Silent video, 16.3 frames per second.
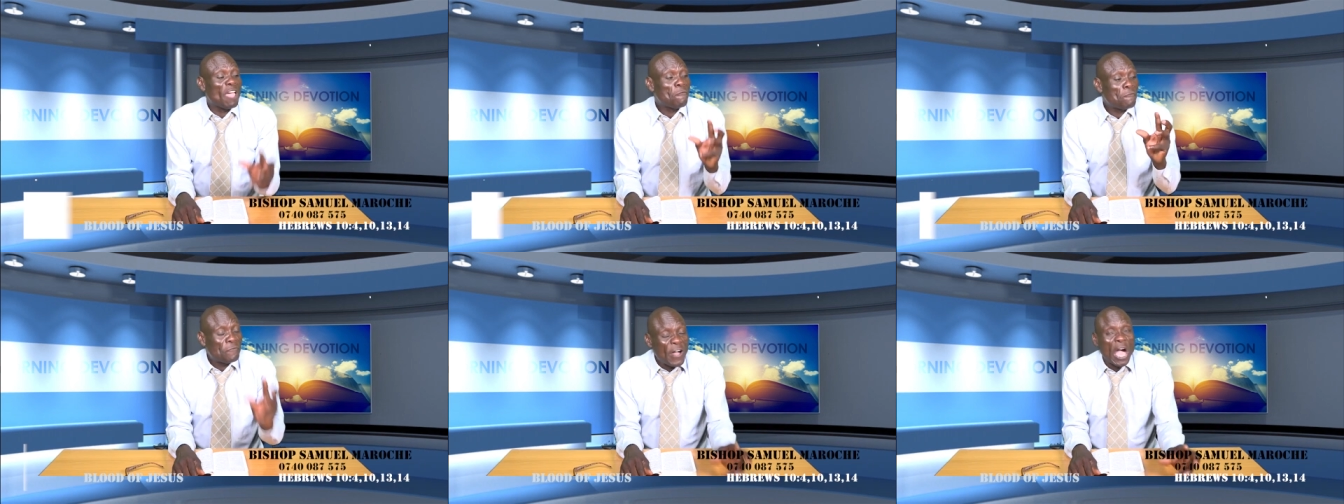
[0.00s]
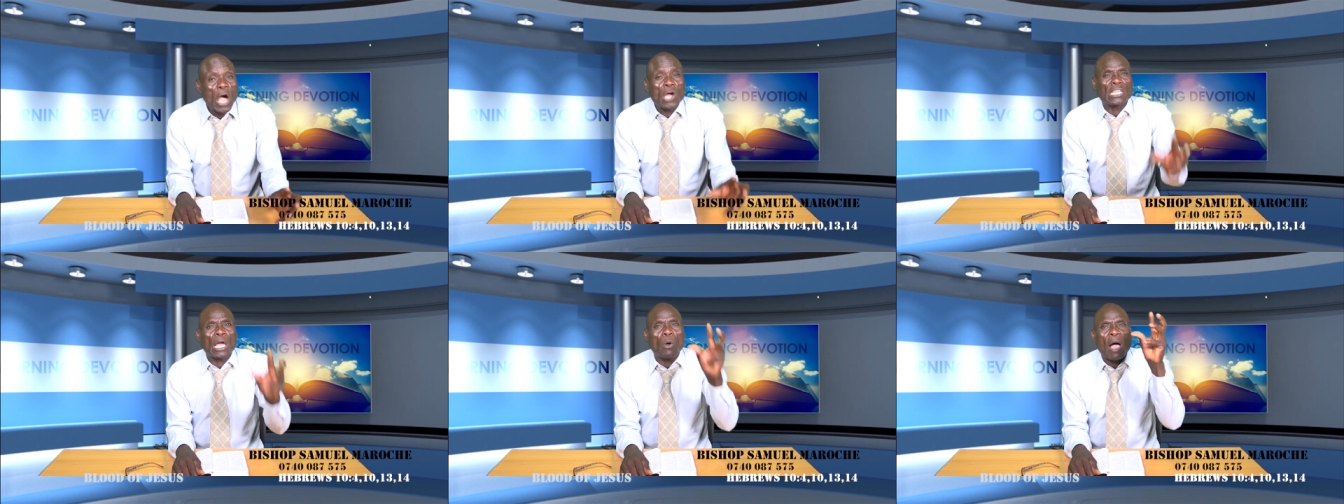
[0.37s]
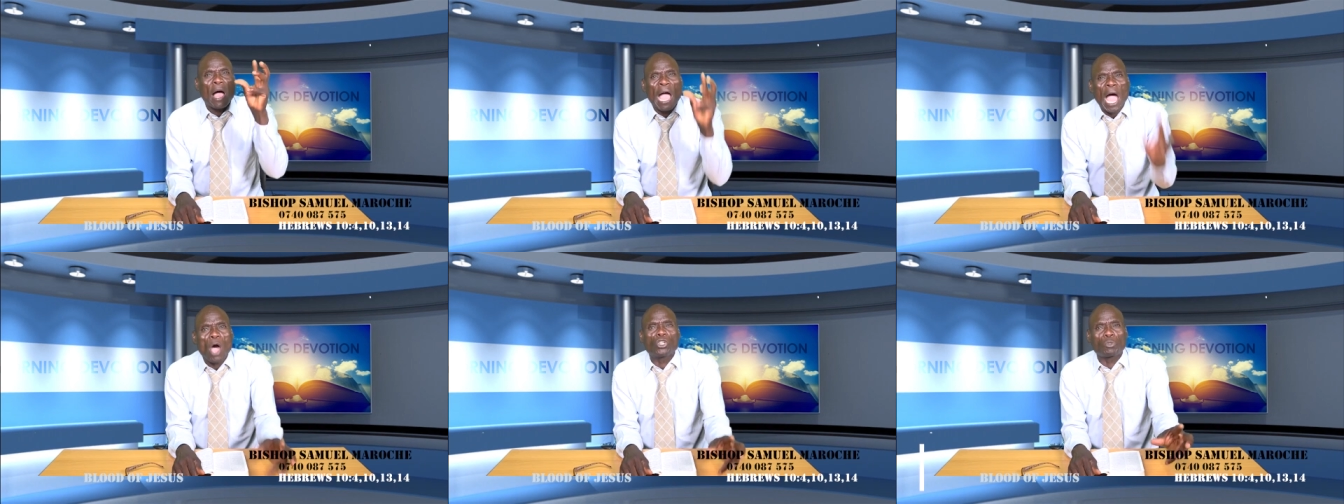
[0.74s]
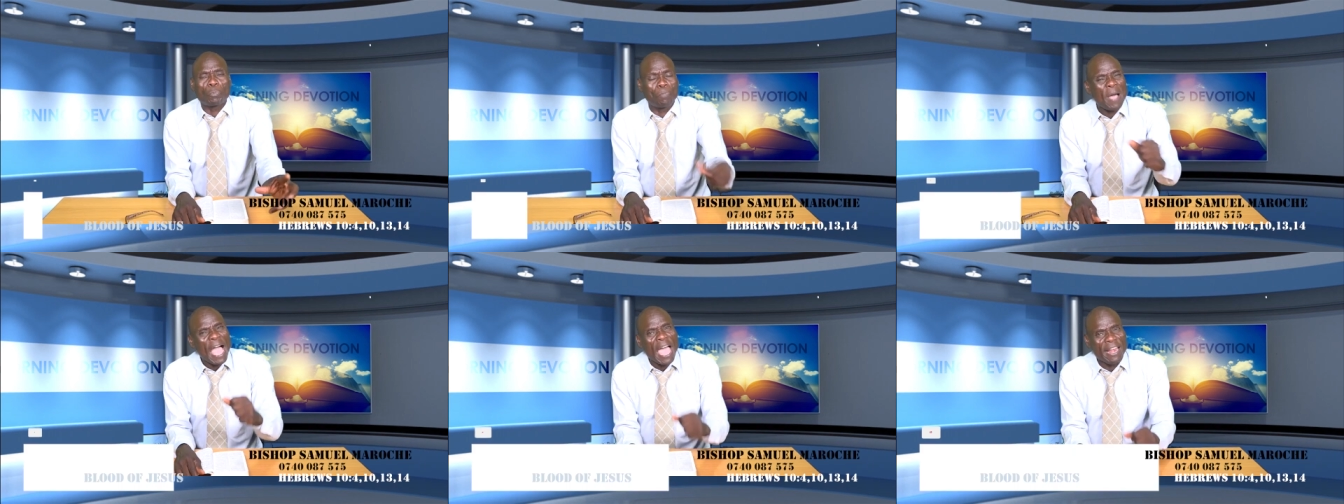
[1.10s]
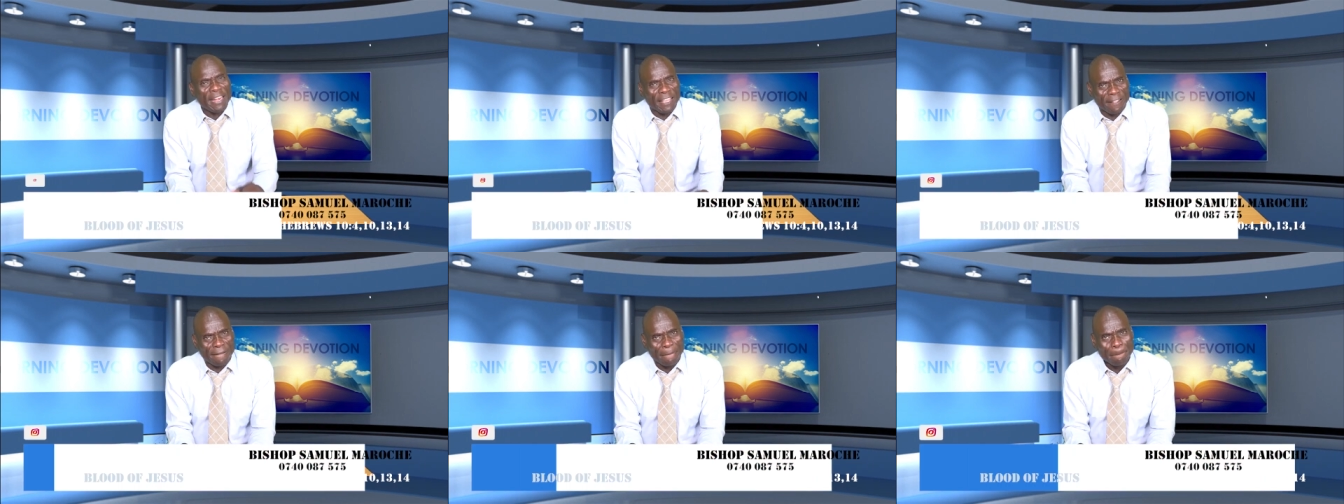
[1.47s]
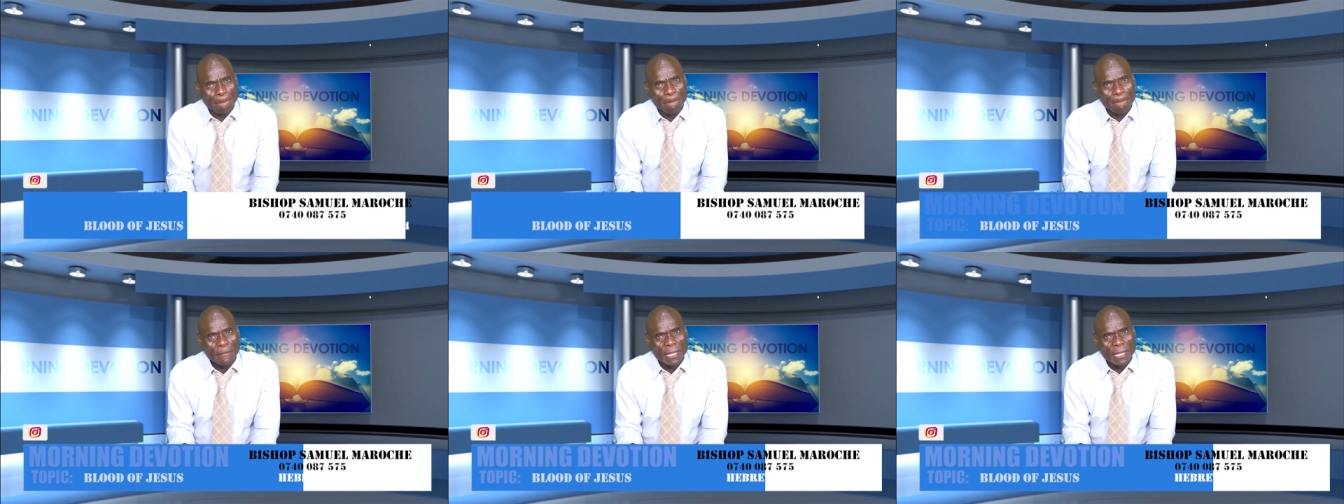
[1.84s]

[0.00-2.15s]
I found our house burning.